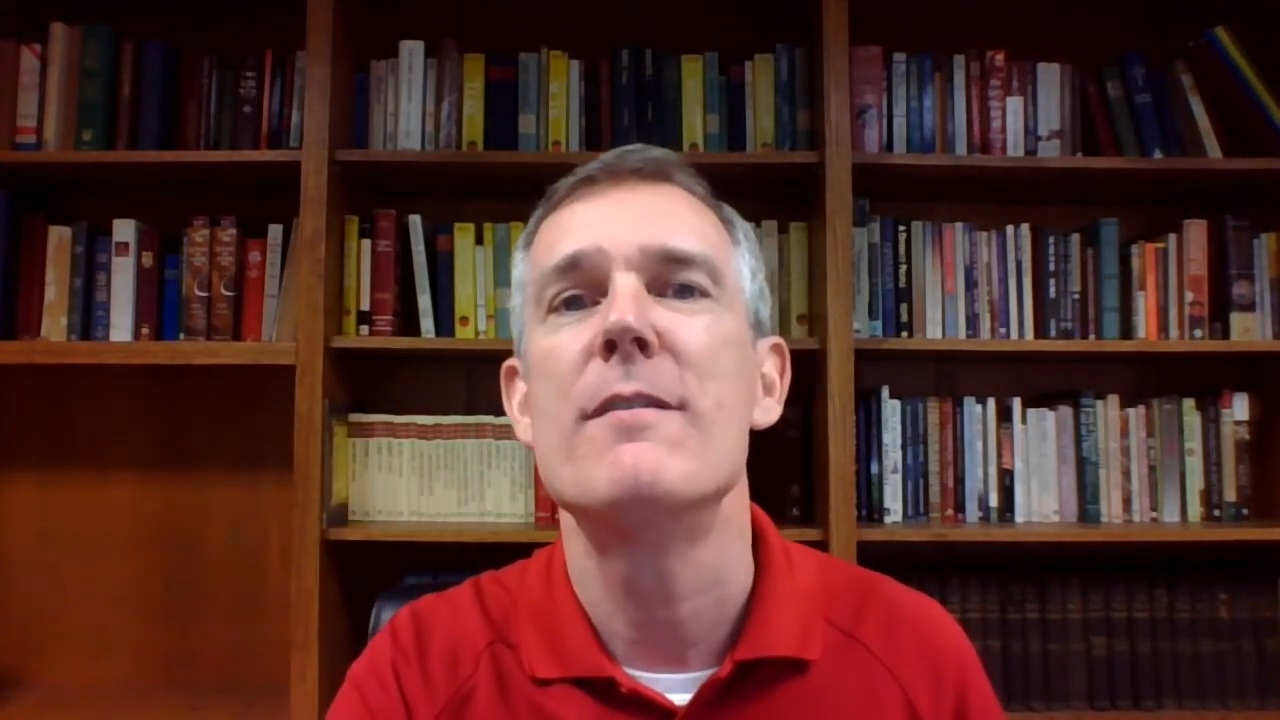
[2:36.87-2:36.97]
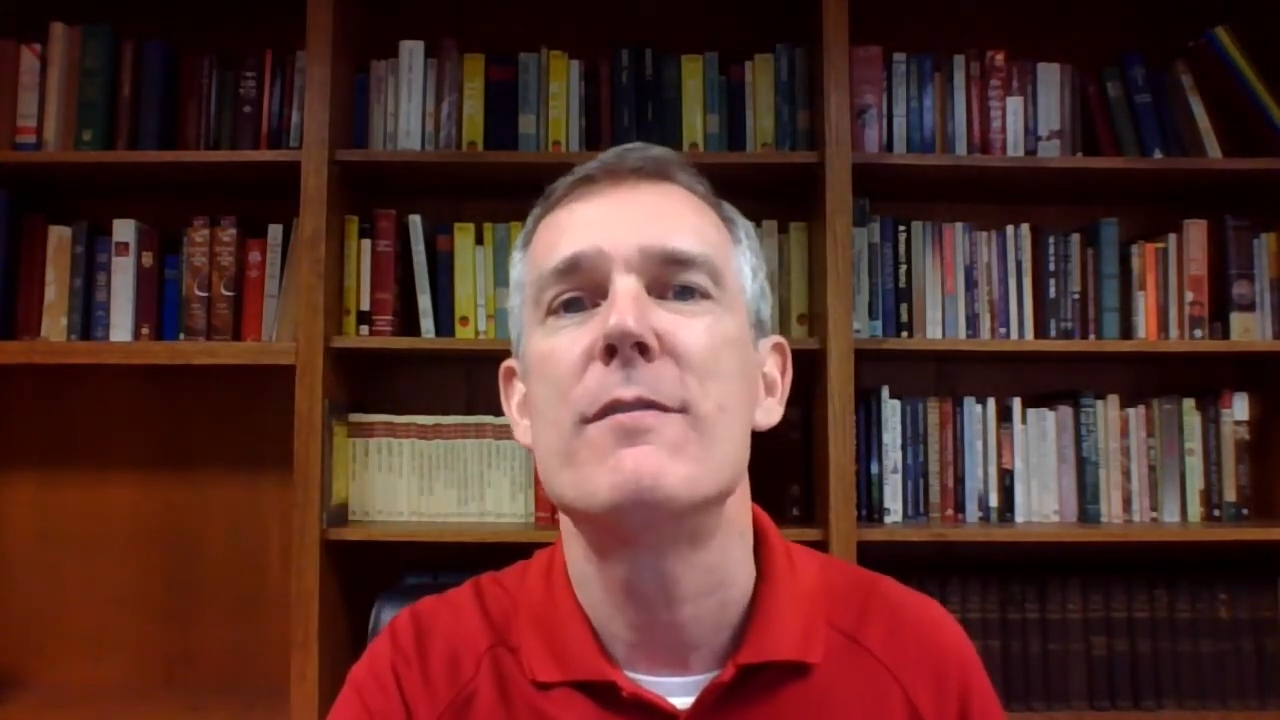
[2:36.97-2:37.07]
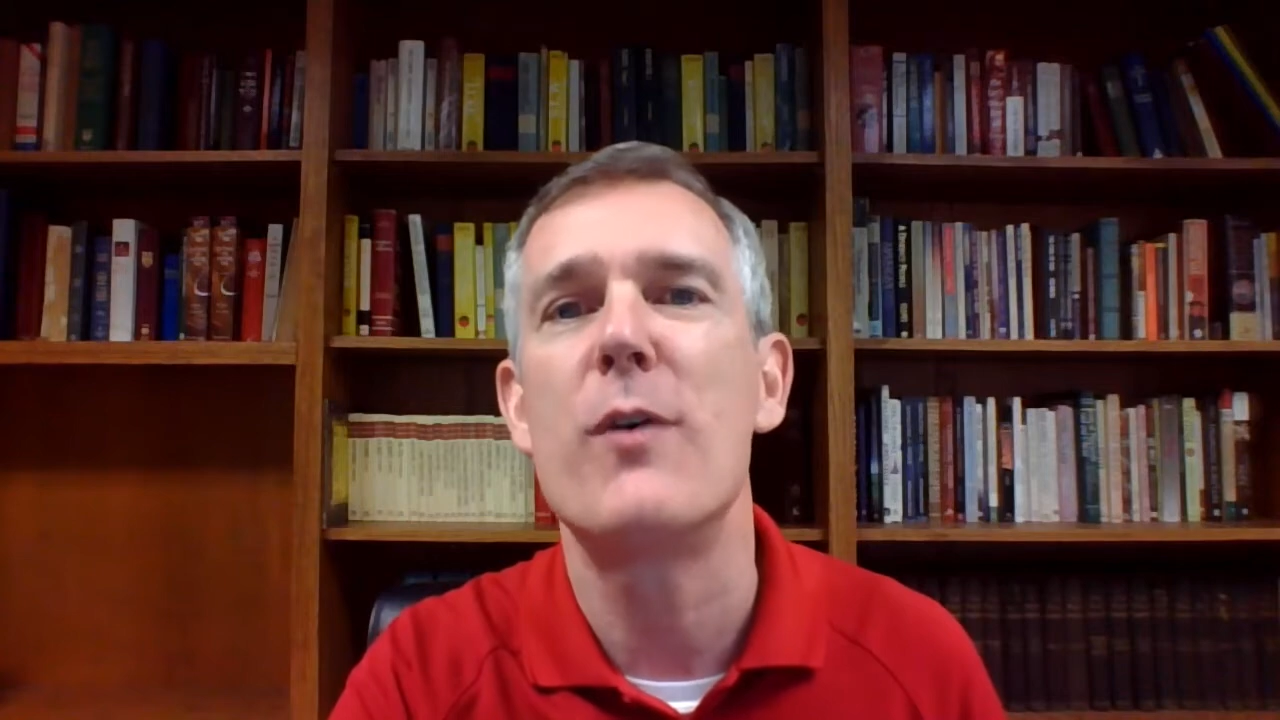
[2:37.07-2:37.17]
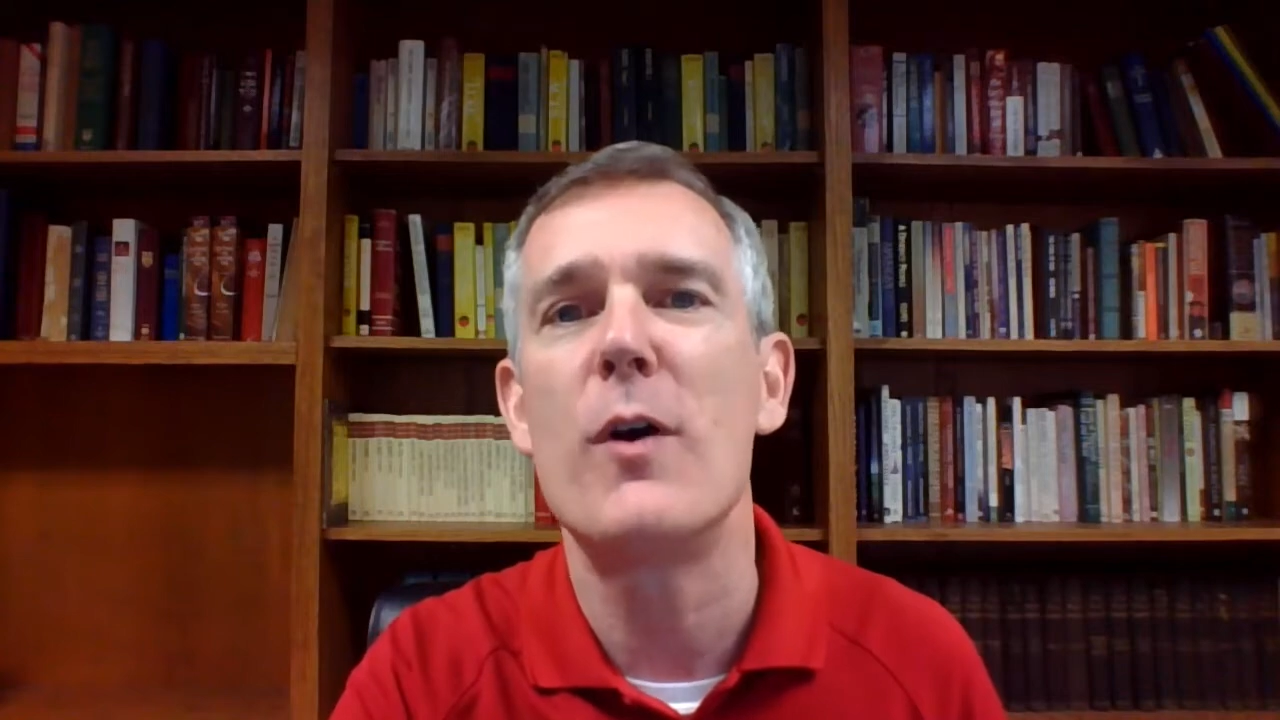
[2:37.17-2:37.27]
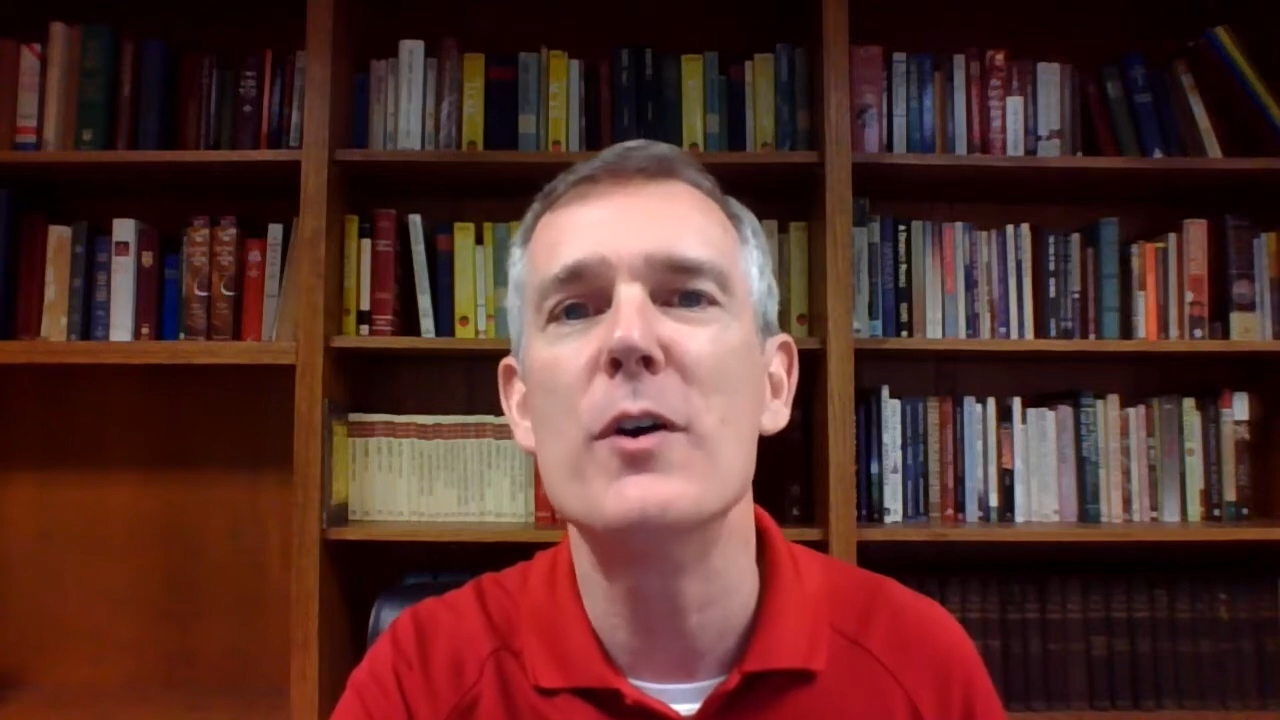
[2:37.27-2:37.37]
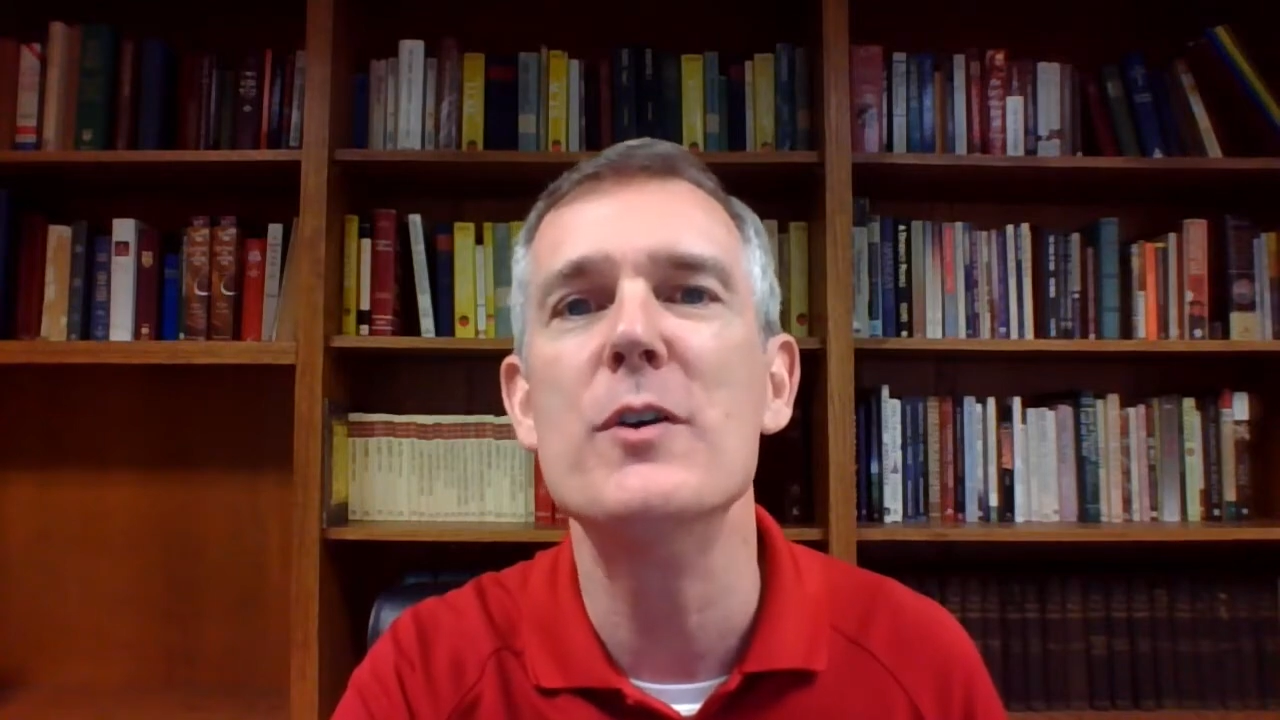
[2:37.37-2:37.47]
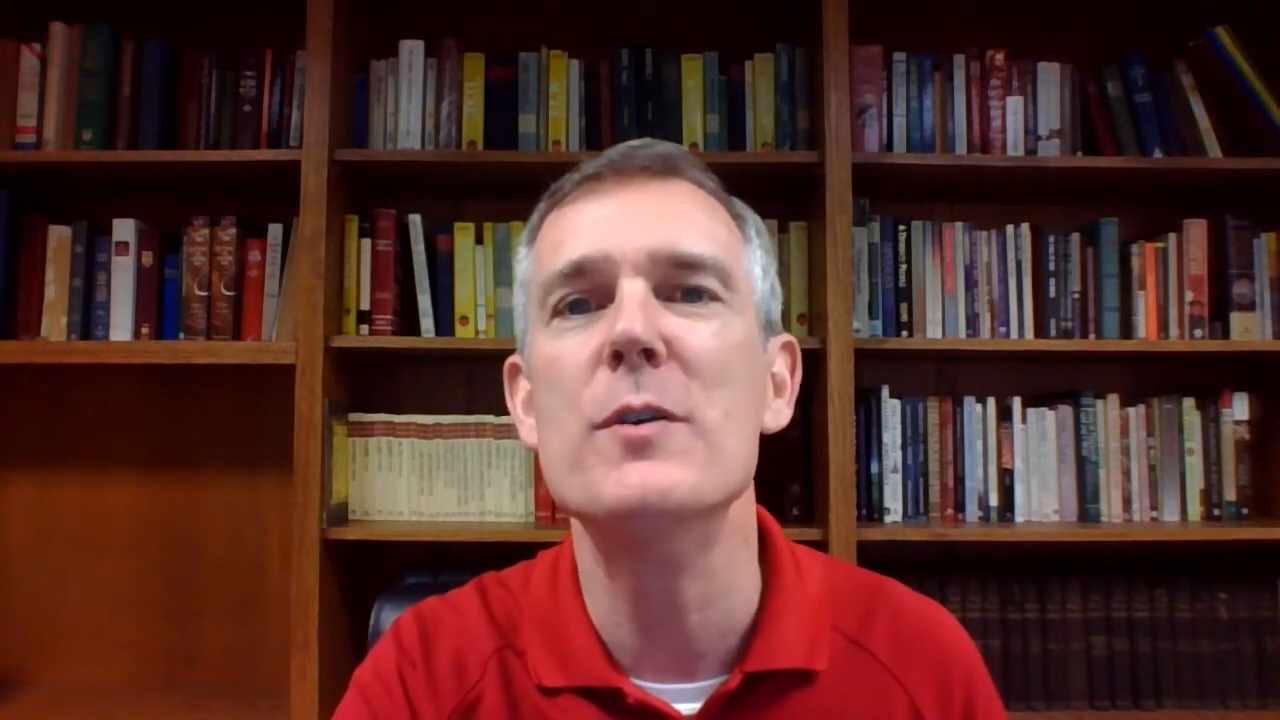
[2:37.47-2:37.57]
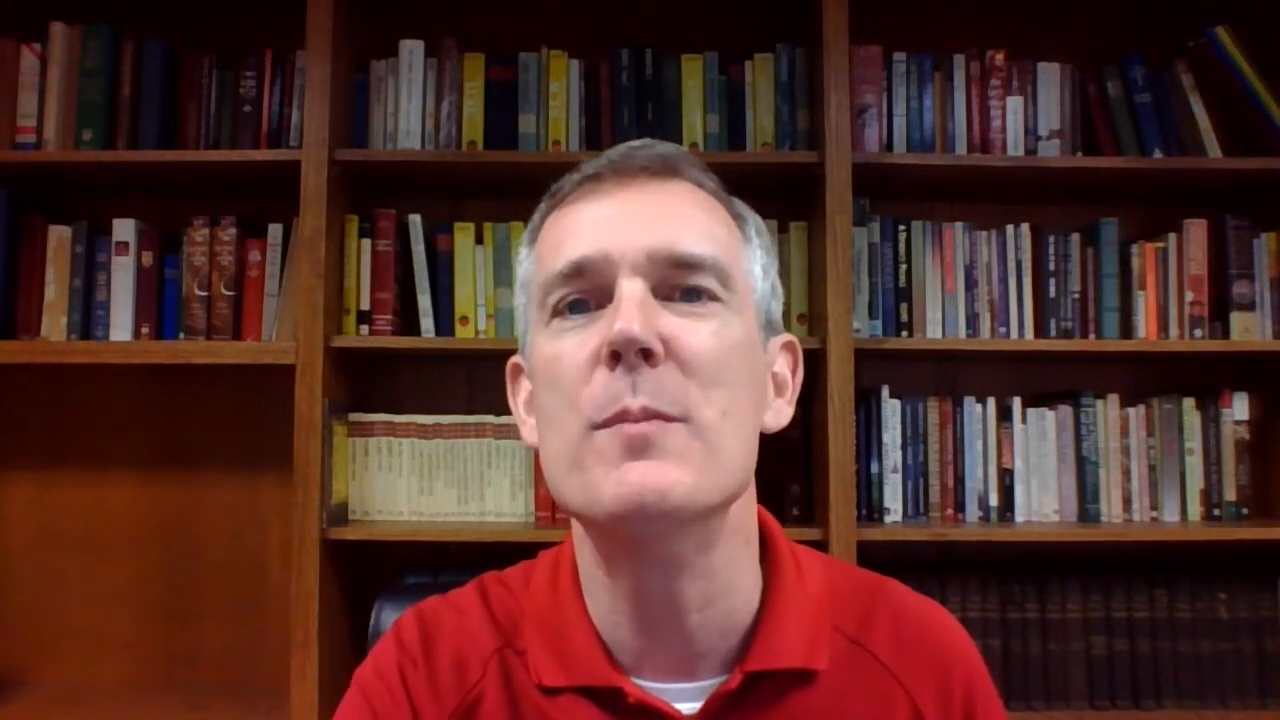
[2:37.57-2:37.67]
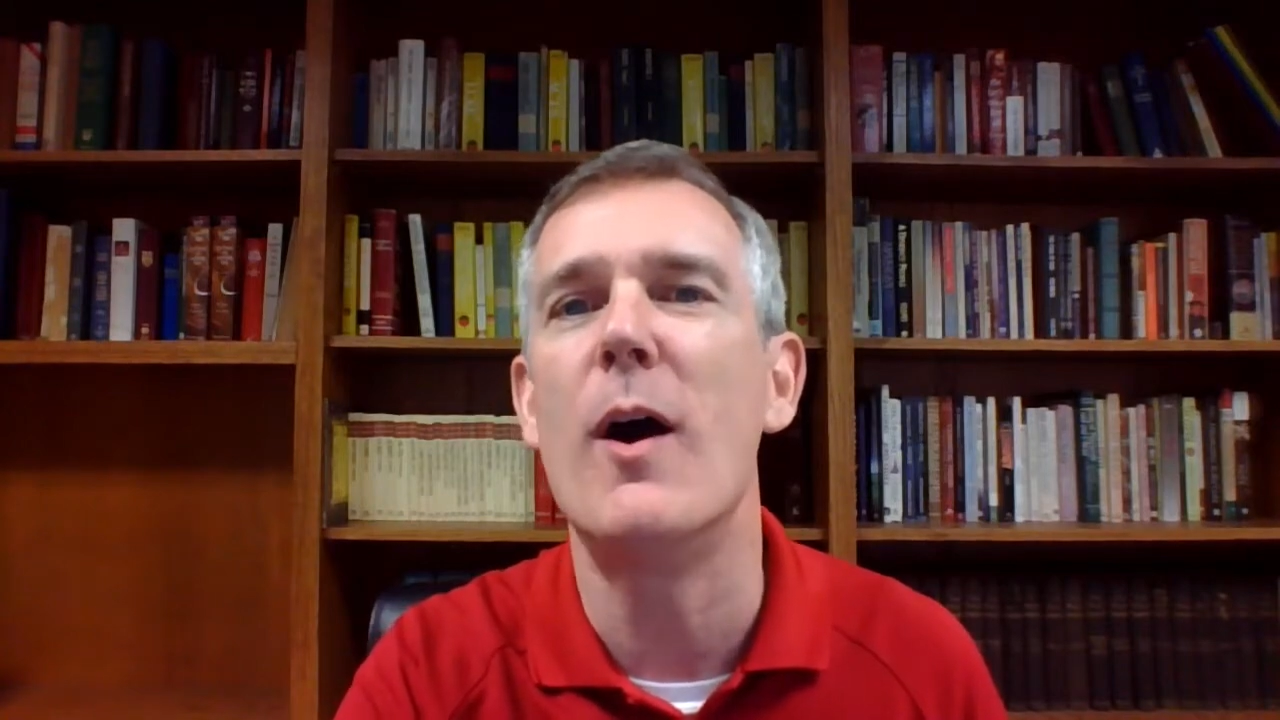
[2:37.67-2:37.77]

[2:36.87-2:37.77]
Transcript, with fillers: for whom